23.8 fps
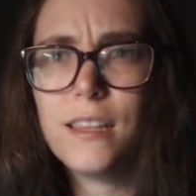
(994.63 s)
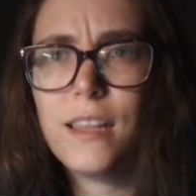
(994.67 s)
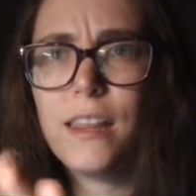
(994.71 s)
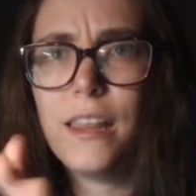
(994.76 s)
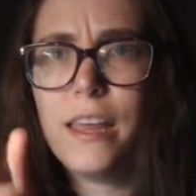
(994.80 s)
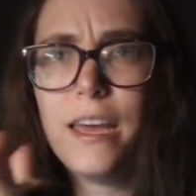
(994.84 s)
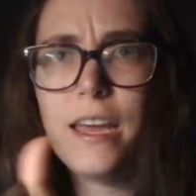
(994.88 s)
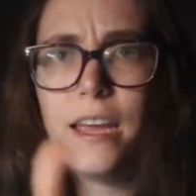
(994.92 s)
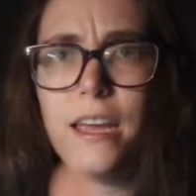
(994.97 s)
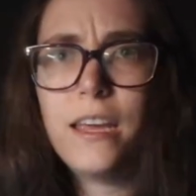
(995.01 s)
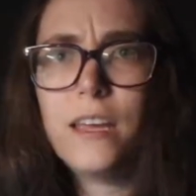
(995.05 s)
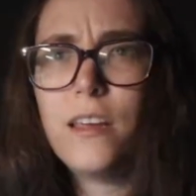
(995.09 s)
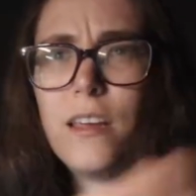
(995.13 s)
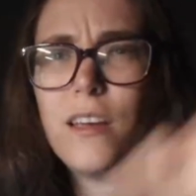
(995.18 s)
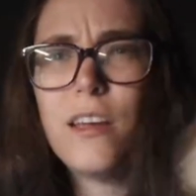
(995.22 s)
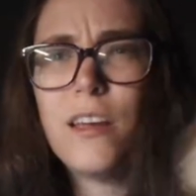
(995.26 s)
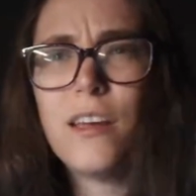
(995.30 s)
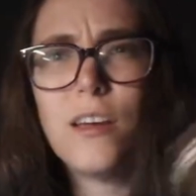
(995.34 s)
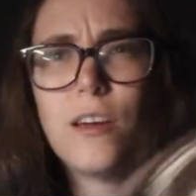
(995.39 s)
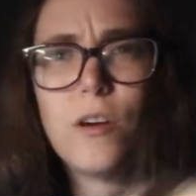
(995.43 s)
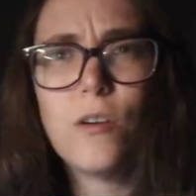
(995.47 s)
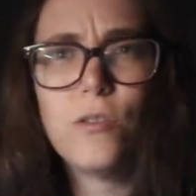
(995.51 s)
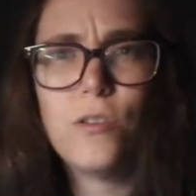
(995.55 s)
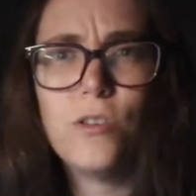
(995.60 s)
The leg
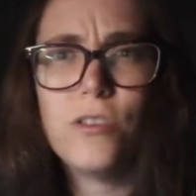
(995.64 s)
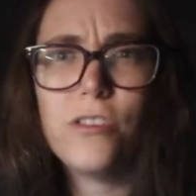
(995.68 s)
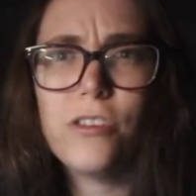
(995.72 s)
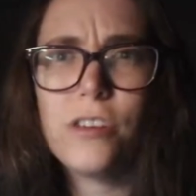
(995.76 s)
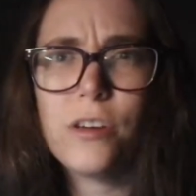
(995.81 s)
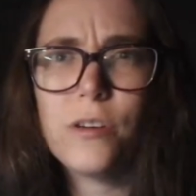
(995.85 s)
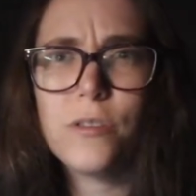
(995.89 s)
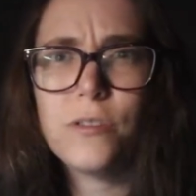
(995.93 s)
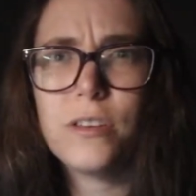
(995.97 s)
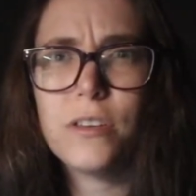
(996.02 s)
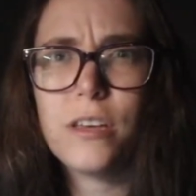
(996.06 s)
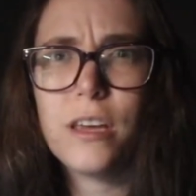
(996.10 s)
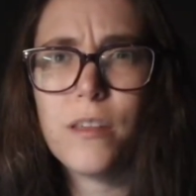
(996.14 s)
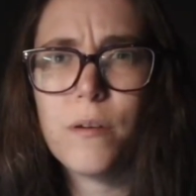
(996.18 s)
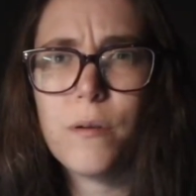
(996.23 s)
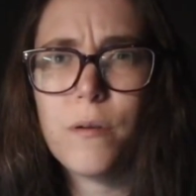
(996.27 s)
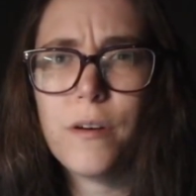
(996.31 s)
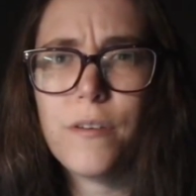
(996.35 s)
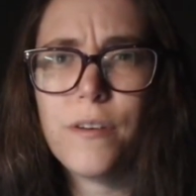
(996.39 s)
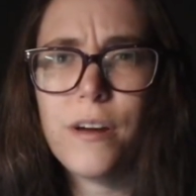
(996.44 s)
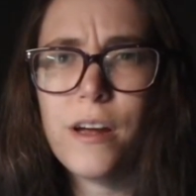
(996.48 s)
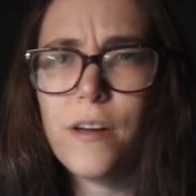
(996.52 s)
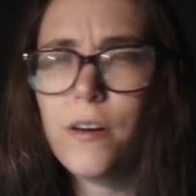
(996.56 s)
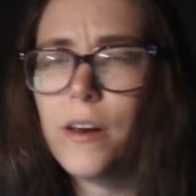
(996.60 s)
usually goes the
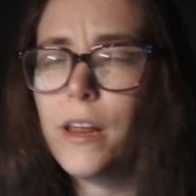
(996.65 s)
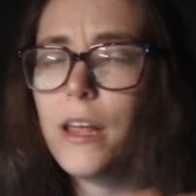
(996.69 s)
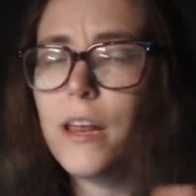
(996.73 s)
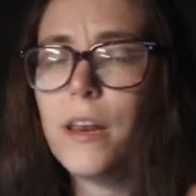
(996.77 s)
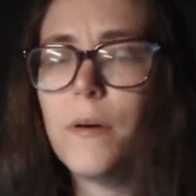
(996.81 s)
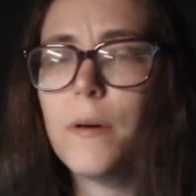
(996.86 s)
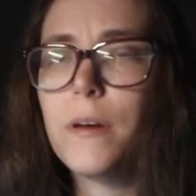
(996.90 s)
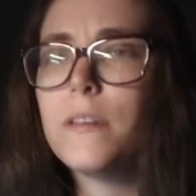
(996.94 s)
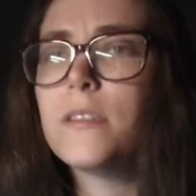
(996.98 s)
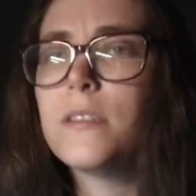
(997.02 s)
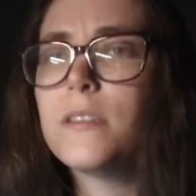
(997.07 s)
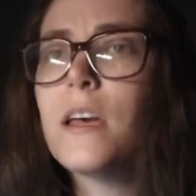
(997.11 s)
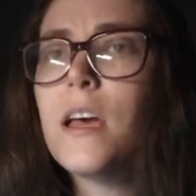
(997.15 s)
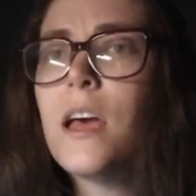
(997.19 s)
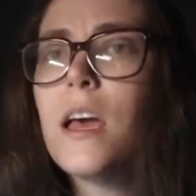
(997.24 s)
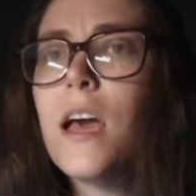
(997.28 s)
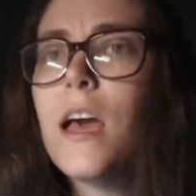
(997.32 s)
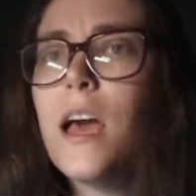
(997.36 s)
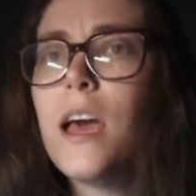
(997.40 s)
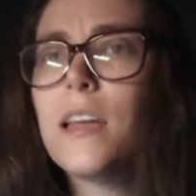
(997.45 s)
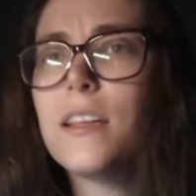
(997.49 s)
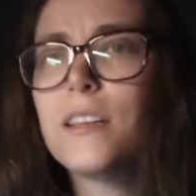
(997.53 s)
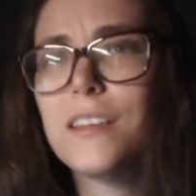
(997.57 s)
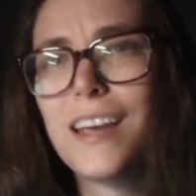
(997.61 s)
other way around. Anyways,
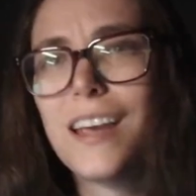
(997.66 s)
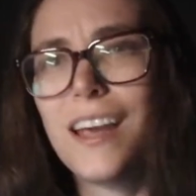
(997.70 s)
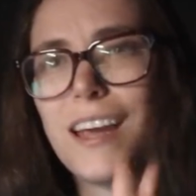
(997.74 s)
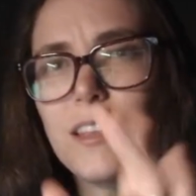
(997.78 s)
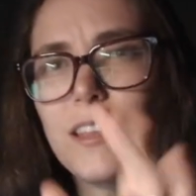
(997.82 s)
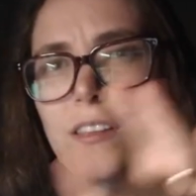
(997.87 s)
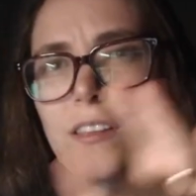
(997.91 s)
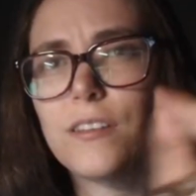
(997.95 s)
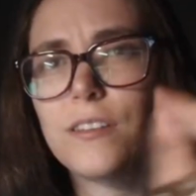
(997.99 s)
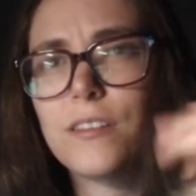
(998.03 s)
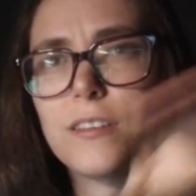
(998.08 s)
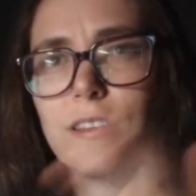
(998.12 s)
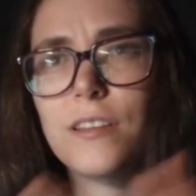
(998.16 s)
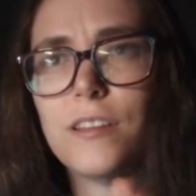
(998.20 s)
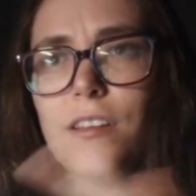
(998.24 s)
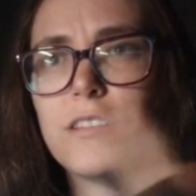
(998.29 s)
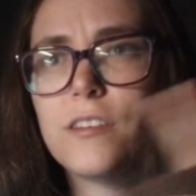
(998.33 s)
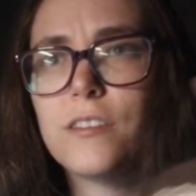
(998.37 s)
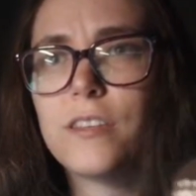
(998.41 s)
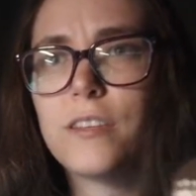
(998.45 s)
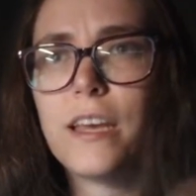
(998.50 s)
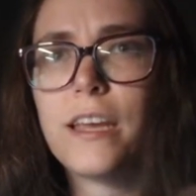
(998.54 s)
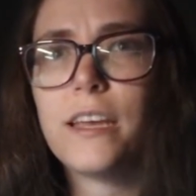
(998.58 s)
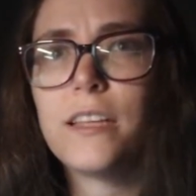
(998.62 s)
she kind of
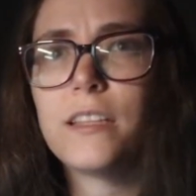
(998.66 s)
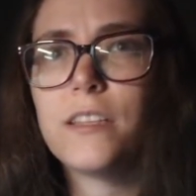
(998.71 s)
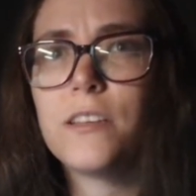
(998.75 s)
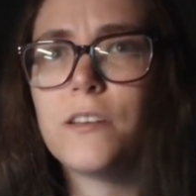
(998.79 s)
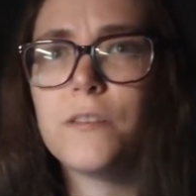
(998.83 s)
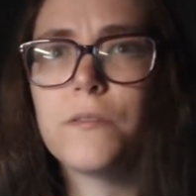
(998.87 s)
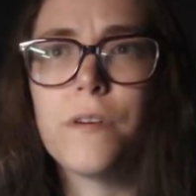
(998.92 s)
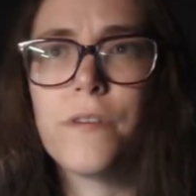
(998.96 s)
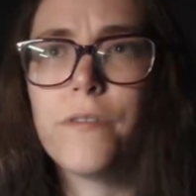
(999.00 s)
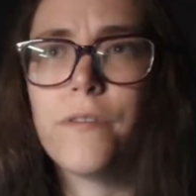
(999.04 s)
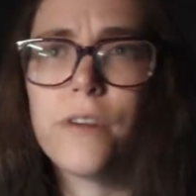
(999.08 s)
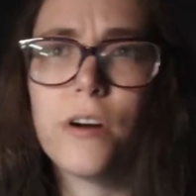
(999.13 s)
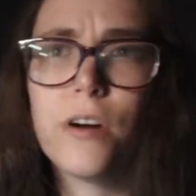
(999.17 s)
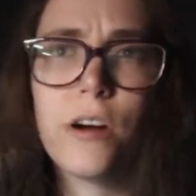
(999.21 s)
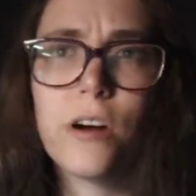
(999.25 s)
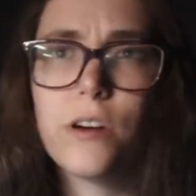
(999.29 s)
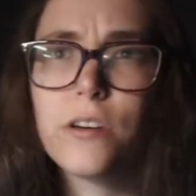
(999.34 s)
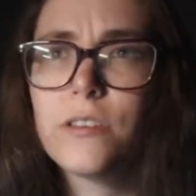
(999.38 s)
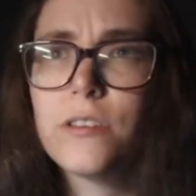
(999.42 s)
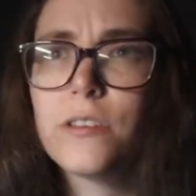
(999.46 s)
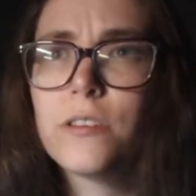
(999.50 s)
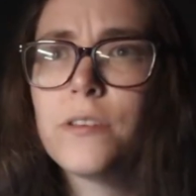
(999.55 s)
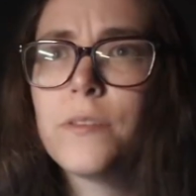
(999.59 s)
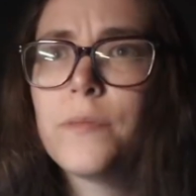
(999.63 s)
looks like it's in
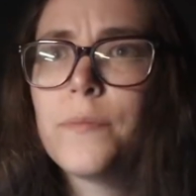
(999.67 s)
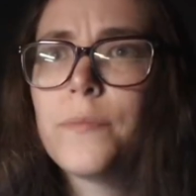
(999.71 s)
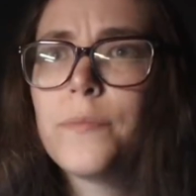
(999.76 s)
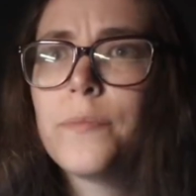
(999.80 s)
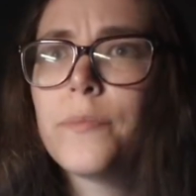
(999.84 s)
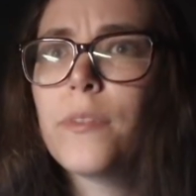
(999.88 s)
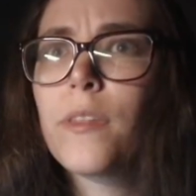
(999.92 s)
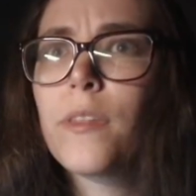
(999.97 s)
reverse.